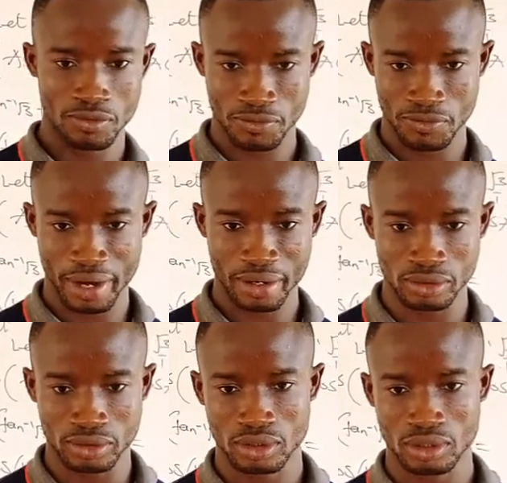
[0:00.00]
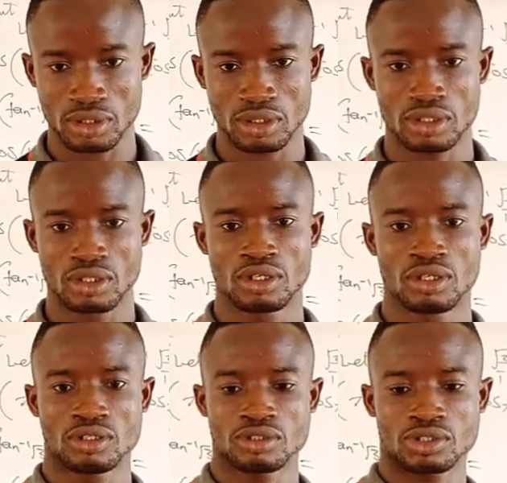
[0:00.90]
very good.
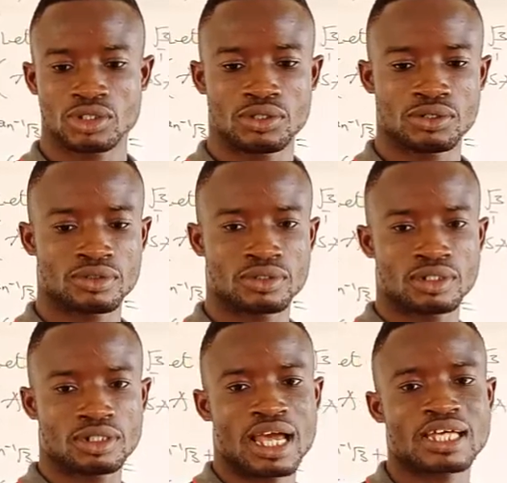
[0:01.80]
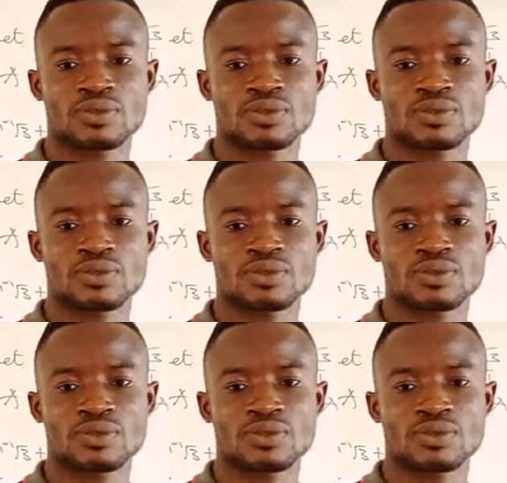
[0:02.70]
So that's